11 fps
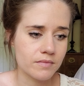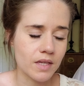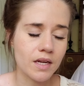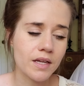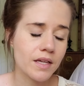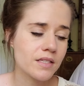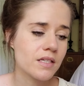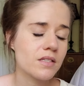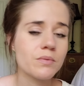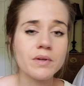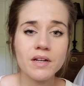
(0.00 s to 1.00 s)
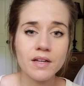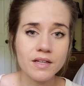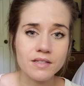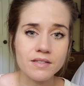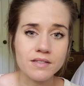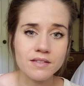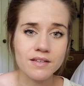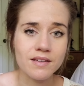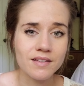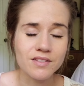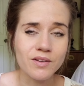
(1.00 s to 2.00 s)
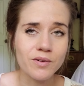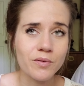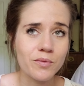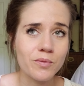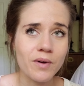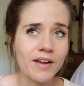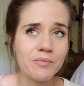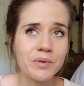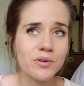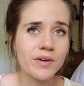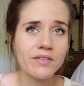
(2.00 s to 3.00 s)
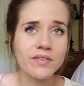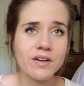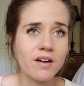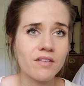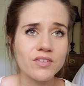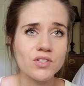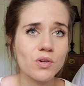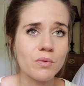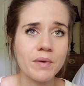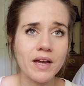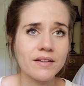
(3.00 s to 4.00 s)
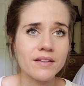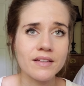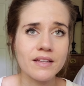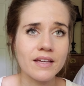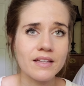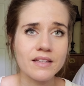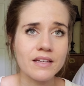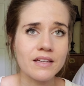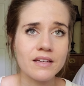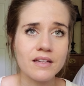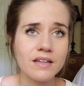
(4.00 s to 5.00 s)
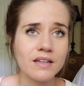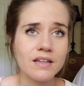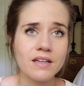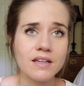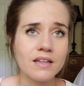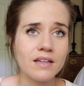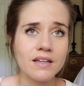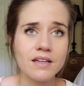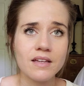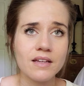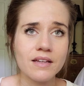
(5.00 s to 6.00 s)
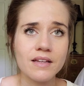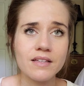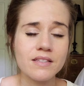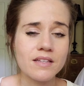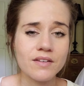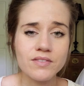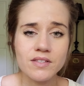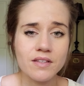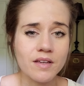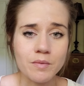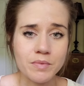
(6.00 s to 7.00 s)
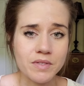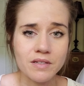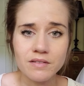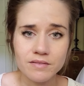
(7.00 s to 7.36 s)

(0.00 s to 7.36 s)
And I guess that's what it is. So why I've been craving coffee so badly lately is that I've slipped.